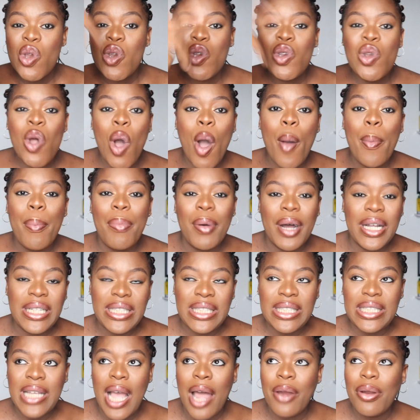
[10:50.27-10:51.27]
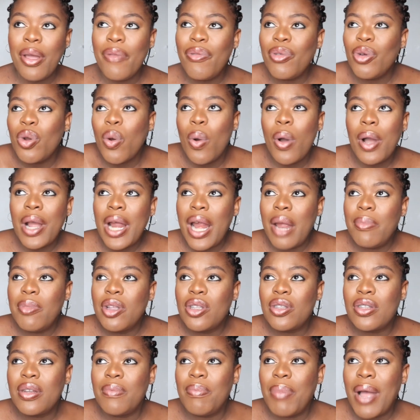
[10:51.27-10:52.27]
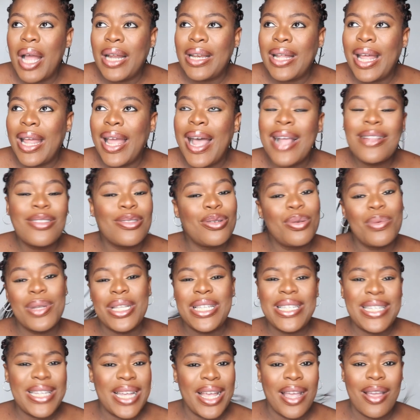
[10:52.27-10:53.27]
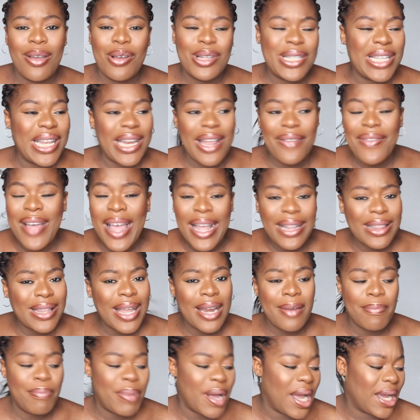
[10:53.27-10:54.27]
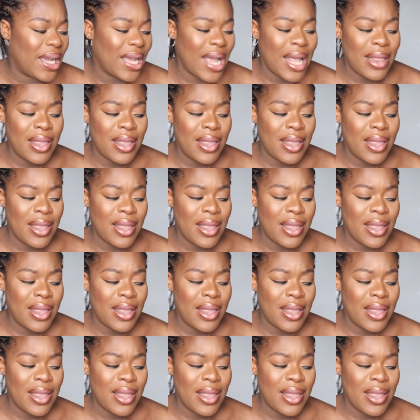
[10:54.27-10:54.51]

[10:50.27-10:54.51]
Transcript: Nobody, I don't even know what came into the bank. That it had to do with check, because I never entered the bank.